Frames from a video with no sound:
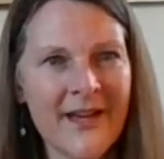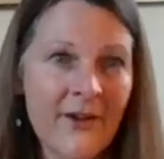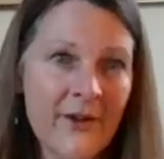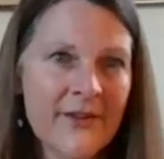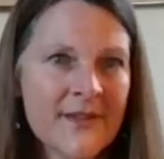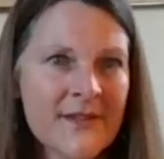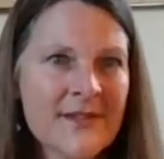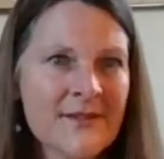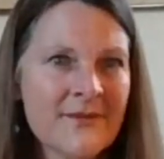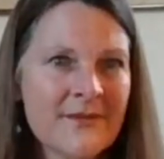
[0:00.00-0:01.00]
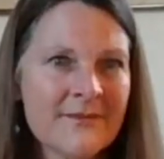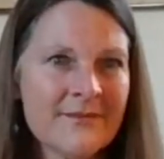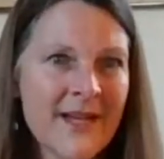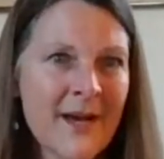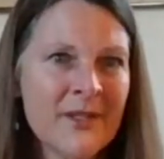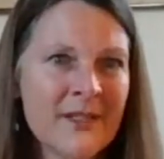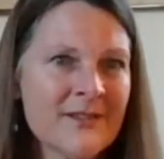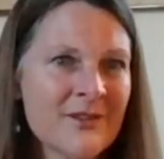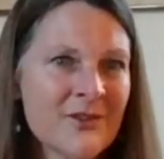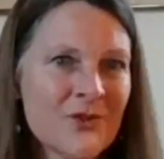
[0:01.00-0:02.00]
health is
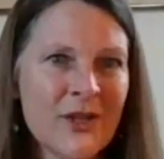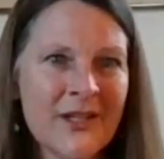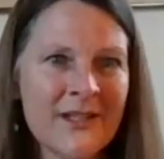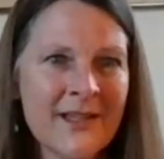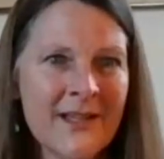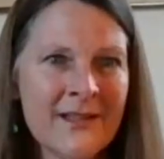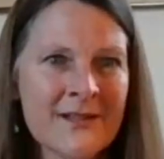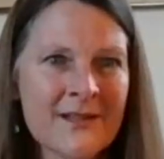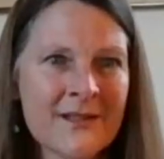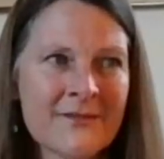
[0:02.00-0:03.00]
happiness and joy. And